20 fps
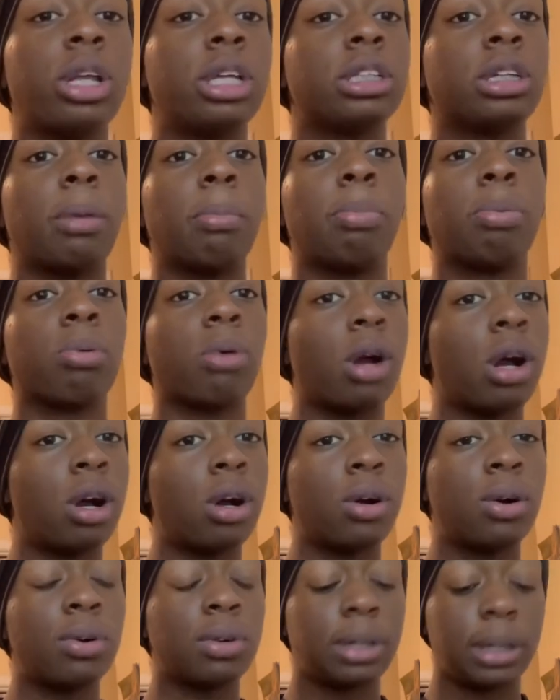are
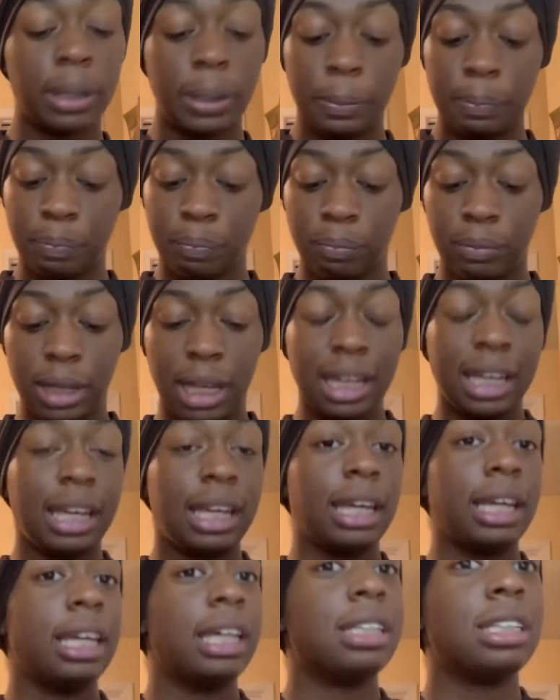broke.
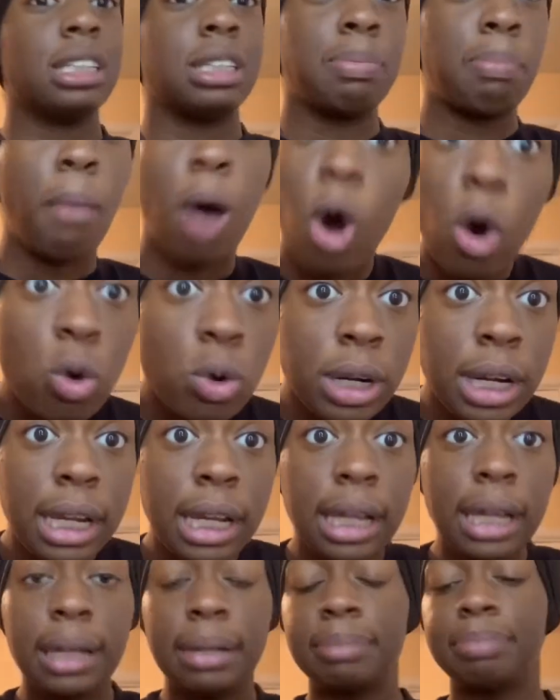It's just
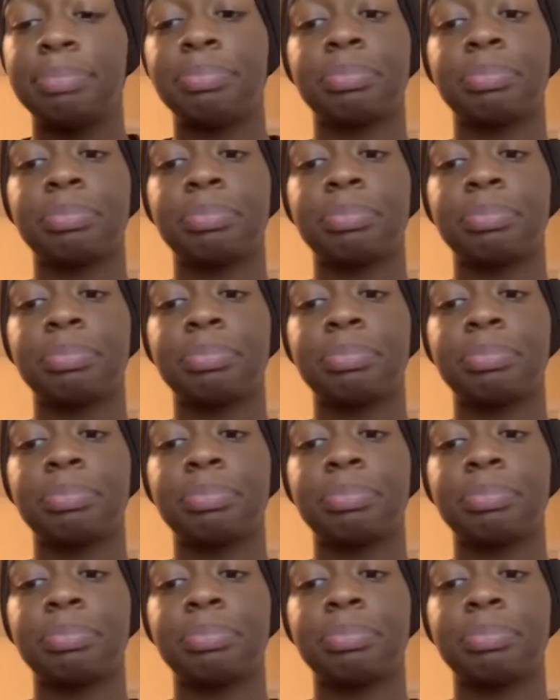moldy.